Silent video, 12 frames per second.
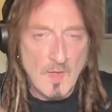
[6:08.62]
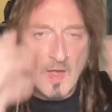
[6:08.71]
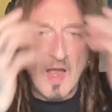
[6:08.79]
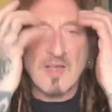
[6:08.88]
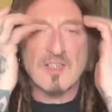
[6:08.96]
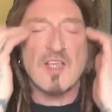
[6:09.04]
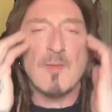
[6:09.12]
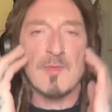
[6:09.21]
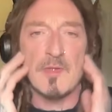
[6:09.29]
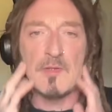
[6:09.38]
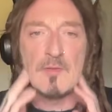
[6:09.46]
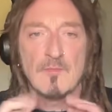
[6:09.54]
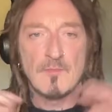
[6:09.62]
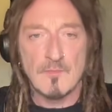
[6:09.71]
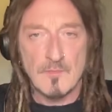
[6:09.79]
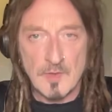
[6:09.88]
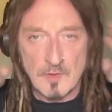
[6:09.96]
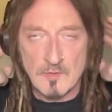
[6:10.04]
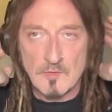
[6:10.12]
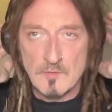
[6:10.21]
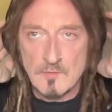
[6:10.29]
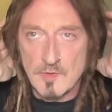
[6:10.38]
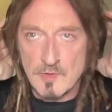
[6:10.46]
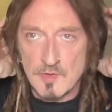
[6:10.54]
accepted, to
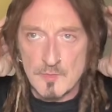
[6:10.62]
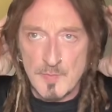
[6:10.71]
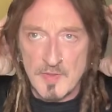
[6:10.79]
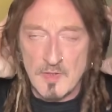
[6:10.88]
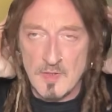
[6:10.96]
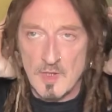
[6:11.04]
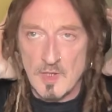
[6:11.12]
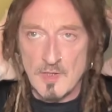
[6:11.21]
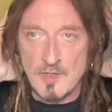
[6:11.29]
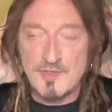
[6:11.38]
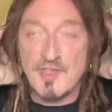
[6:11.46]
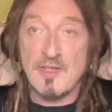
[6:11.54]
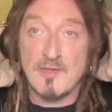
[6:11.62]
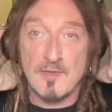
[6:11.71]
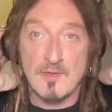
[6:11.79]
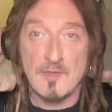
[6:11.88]
just be legit,